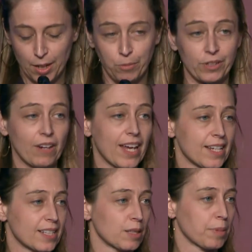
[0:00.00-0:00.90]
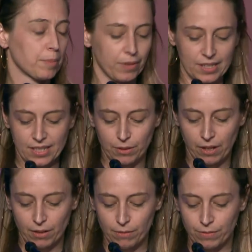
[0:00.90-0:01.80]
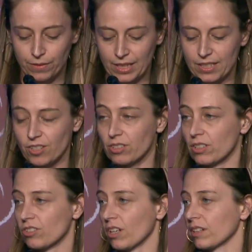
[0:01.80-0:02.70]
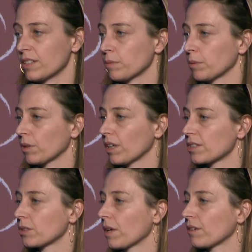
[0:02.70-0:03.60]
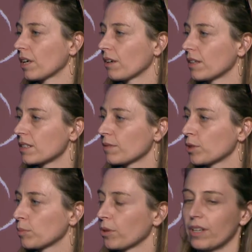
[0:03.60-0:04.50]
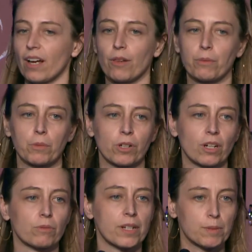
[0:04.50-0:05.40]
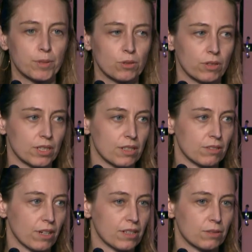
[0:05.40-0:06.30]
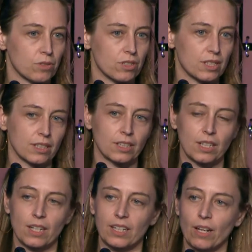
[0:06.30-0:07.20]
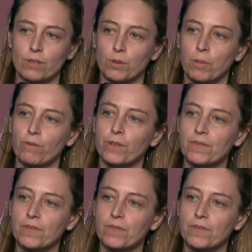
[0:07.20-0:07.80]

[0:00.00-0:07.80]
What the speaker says: We're now 18 people at D-Rev. In addition to jaundice, we work on 2 other areas of newborn health. We work on respiratory distress, which accounts for about